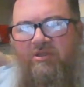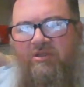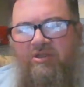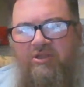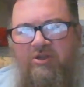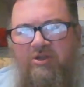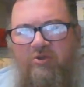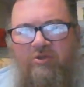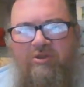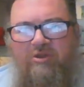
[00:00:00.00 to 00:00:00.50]

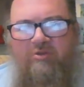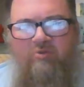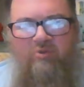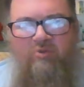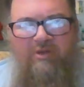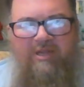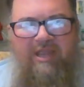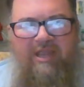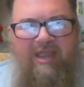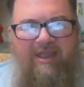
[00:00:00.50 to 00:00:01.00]
that
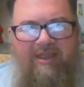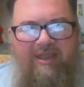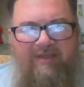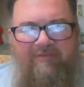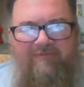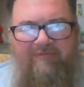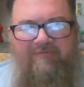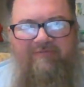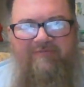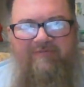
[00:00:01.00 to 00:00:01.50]
we
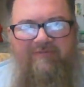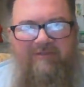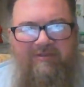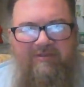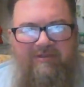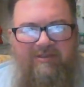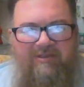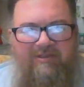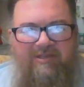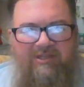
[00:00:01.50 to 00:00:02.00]
have
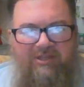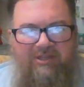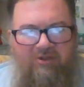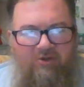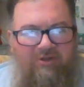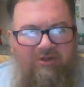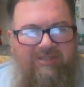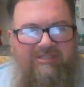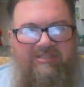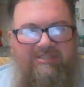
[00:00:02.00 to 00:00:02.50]

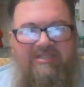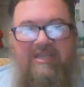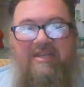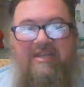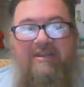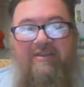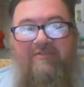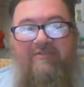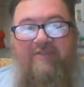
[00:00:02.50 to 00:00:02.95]
extended